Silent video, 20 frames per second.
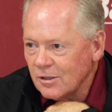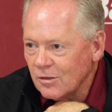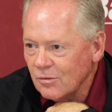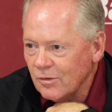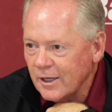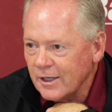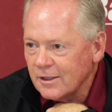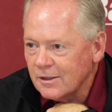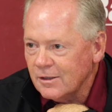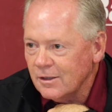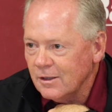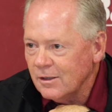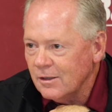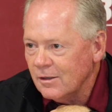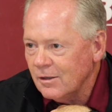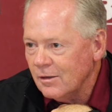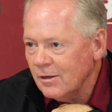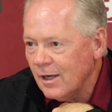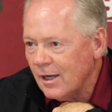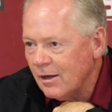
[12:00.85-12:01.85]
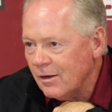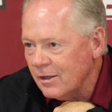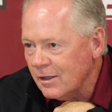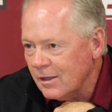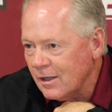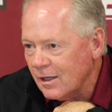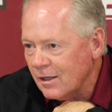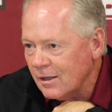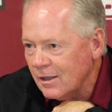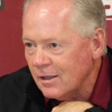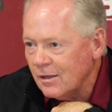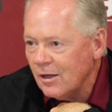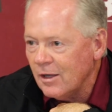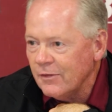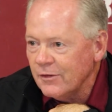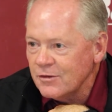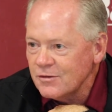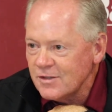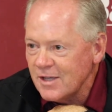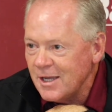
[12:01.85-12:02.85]
corrected or how you got to get
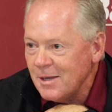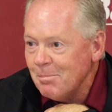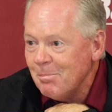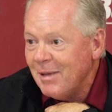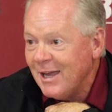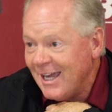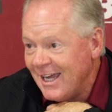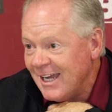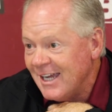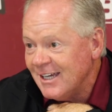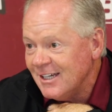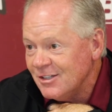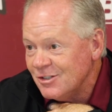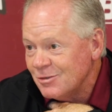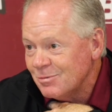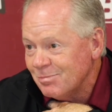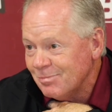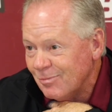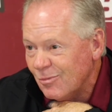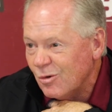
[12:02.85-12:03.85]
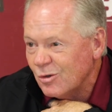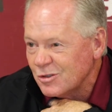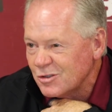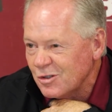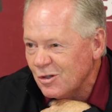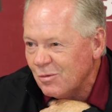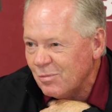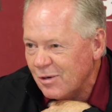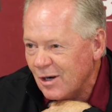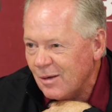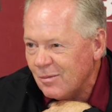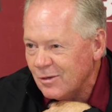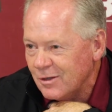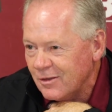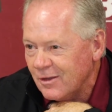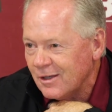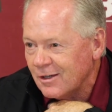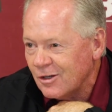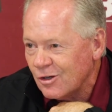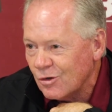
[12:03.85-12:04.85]
on the same page, more so probably
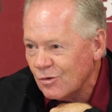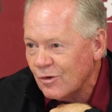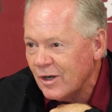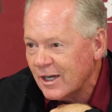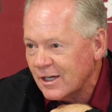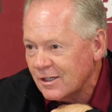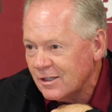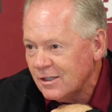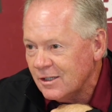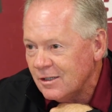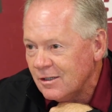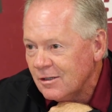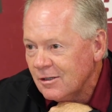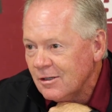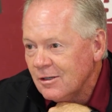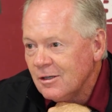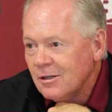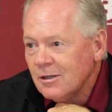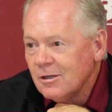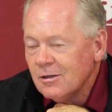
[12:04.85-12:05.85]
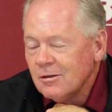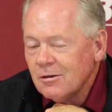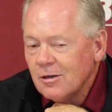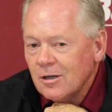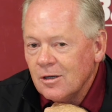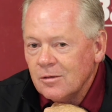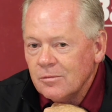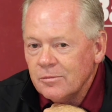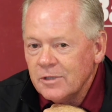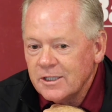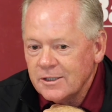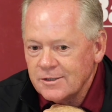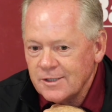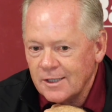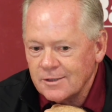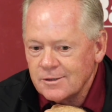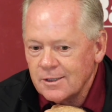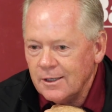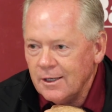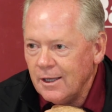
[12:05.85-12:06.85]
than corrected. Because
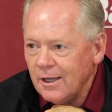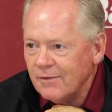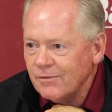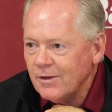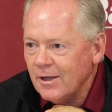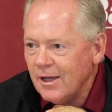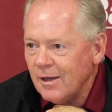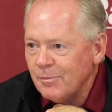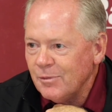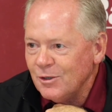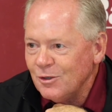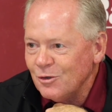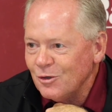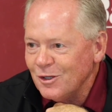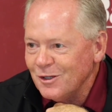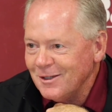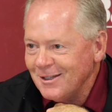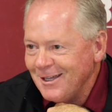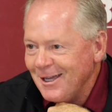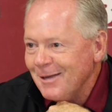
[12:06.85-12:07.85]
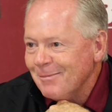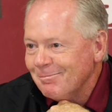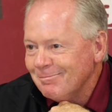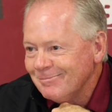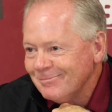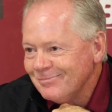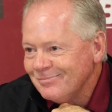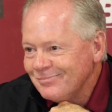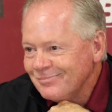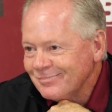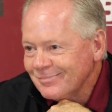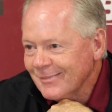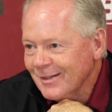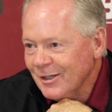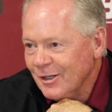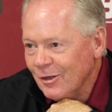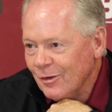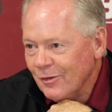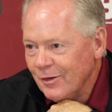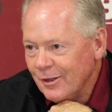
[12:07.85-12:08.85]
that's going to have to happen during the game.
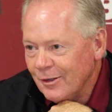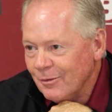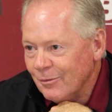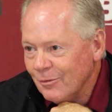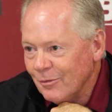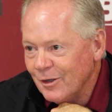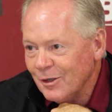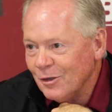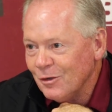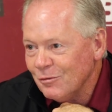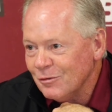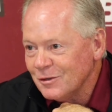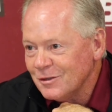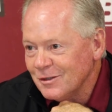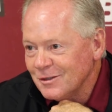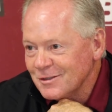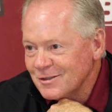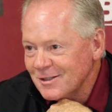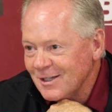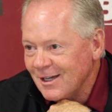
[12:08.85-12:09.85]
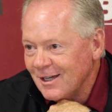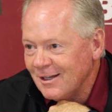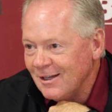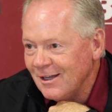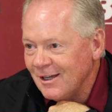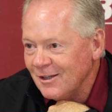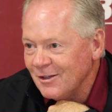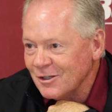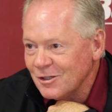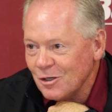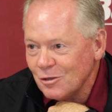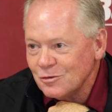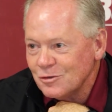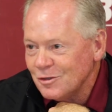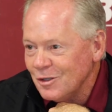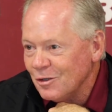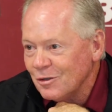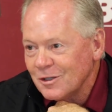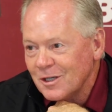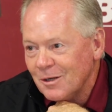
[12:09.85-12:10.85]
You know, they don't run over to the sideline. The
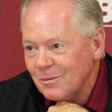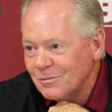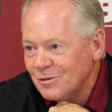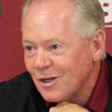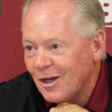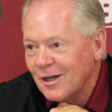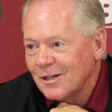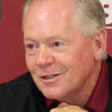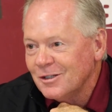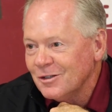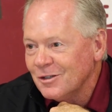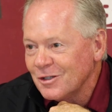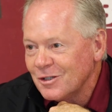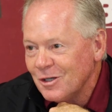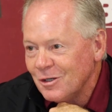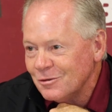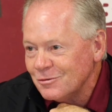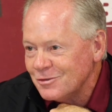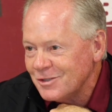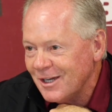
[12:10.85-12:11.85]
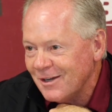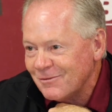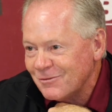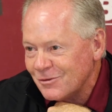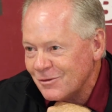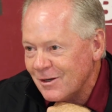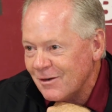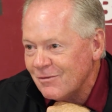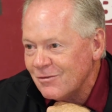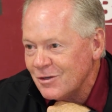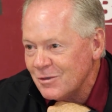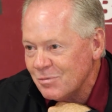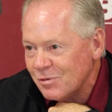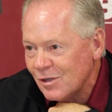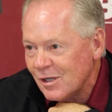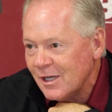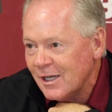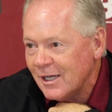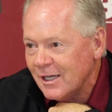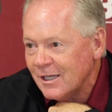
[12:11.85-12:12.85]
coach don't come talk to the coach after every
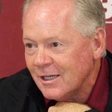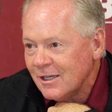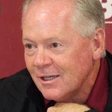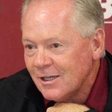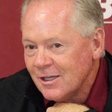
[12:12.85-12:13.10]
play.